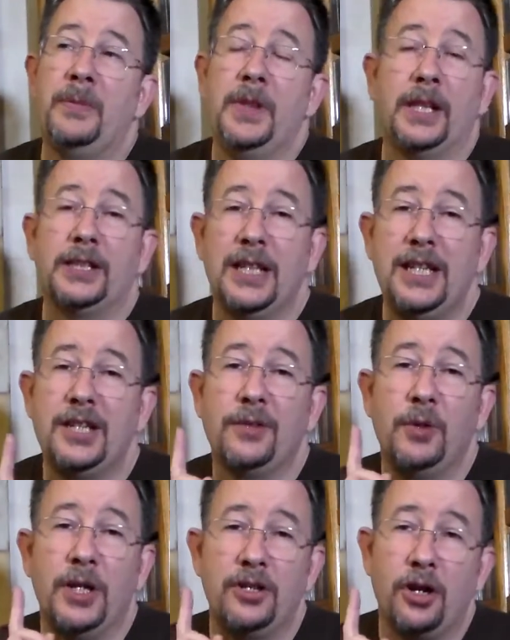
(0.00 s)
not the least
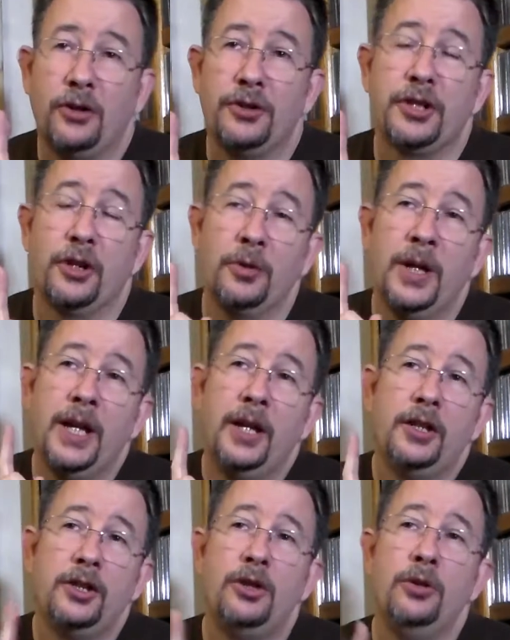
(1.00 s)
of which, also
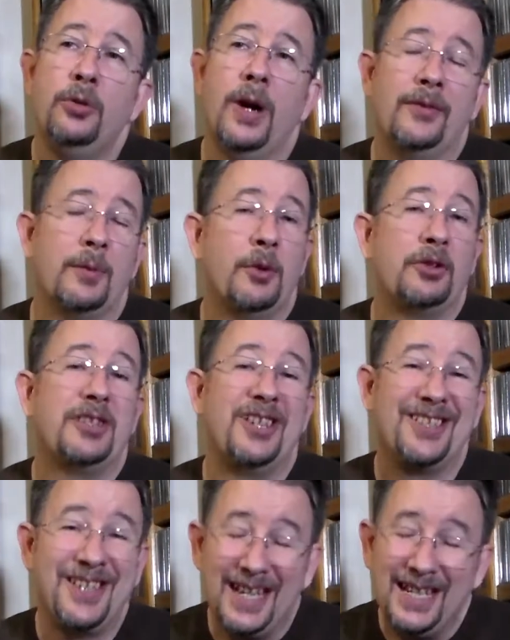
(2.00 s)
2 of the most
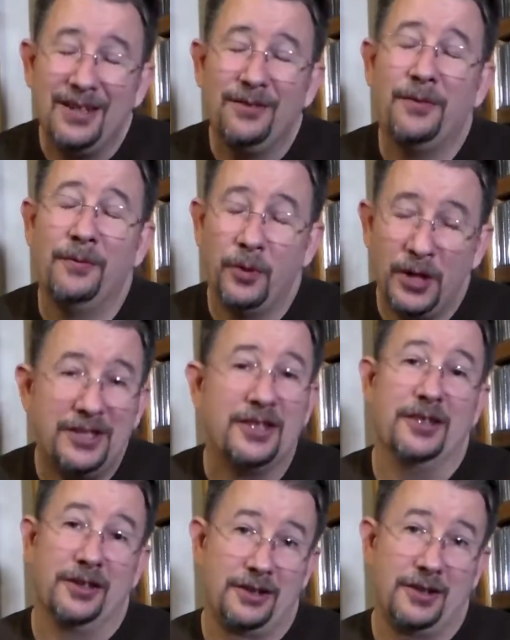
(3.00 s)
distinctive
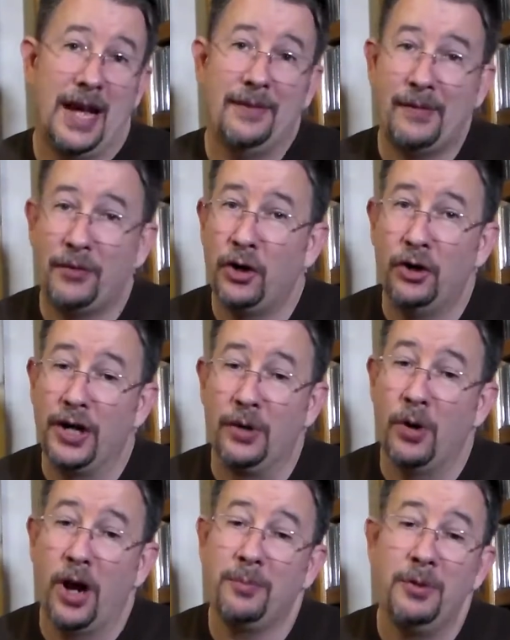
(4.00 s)
voices I've ever heard in
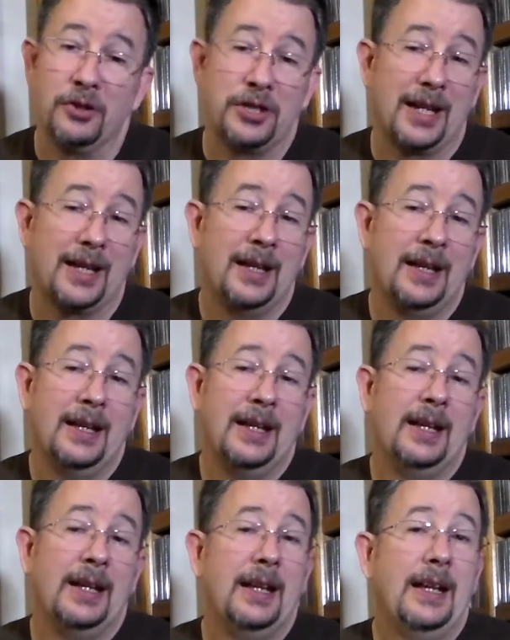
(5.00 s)
rock music.
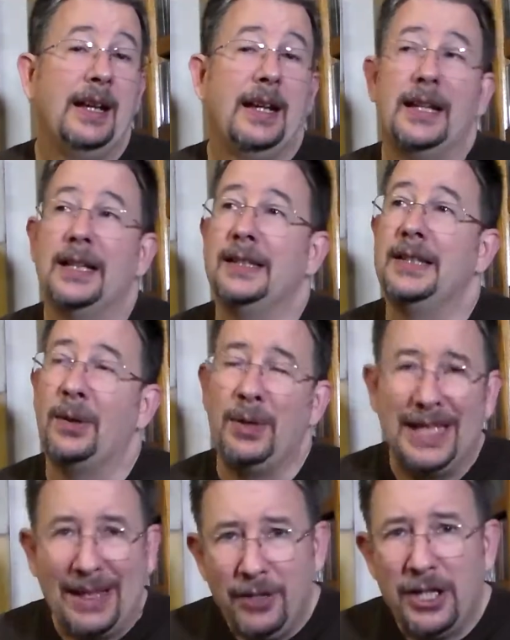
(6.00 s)
Now,
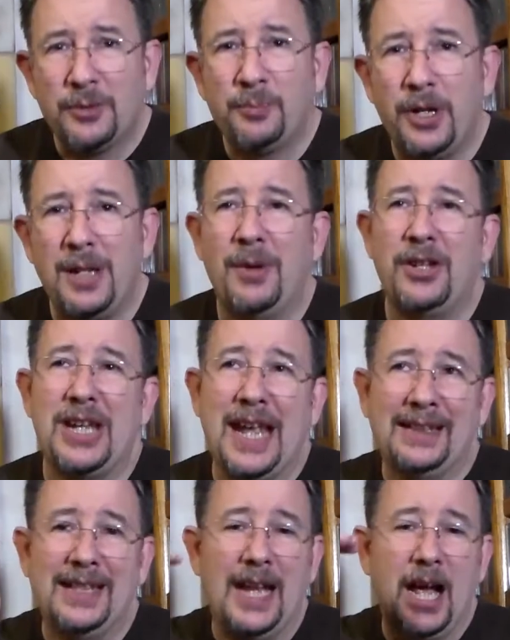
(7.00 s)
11 is pretty much
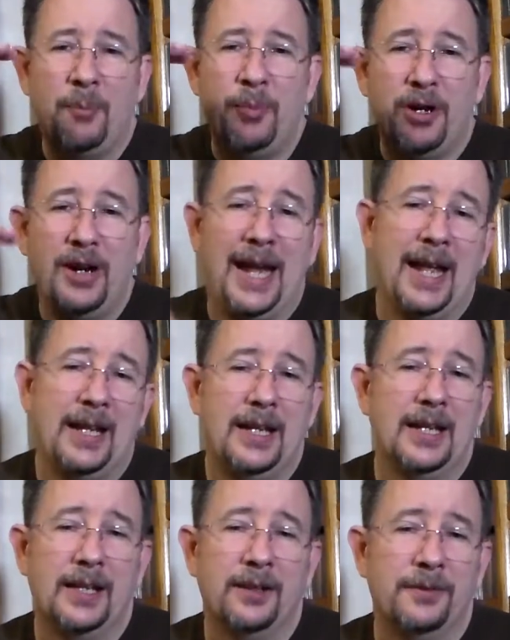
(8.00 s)
at the upper
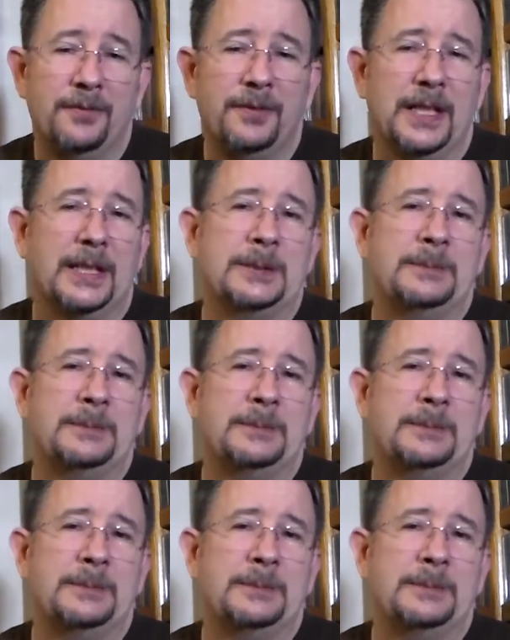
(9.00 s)
end of